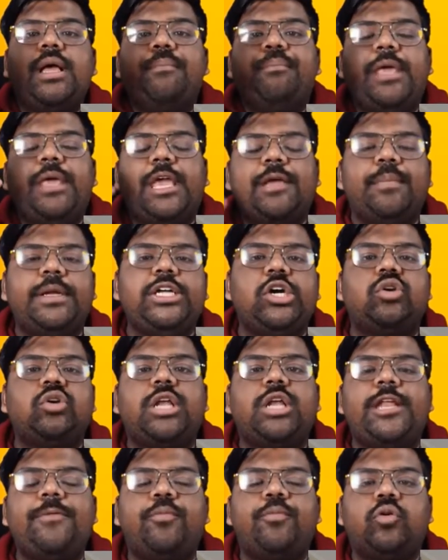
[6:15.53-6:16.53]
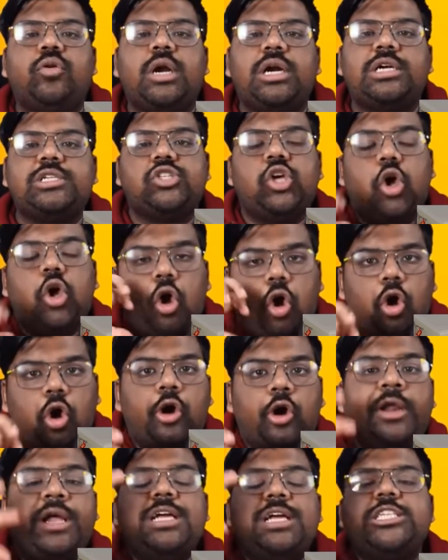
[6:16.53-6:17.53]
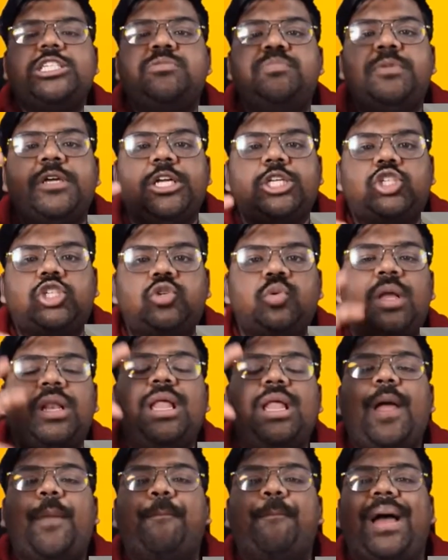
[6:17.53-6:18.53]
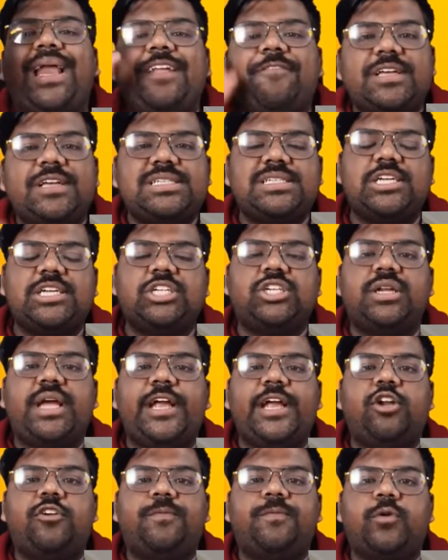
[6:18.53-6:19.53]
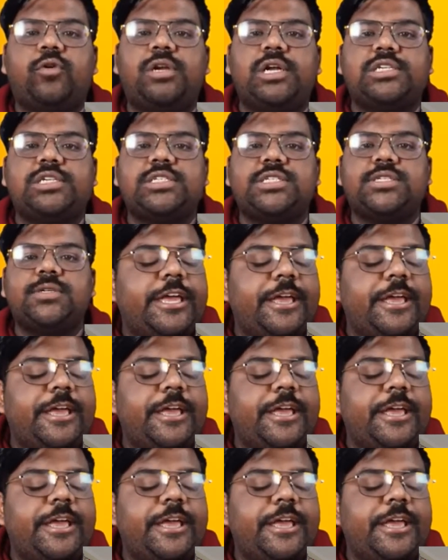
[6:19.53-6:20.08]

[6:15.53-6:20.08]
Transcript: make money online products or spiritual manifestation kind of products.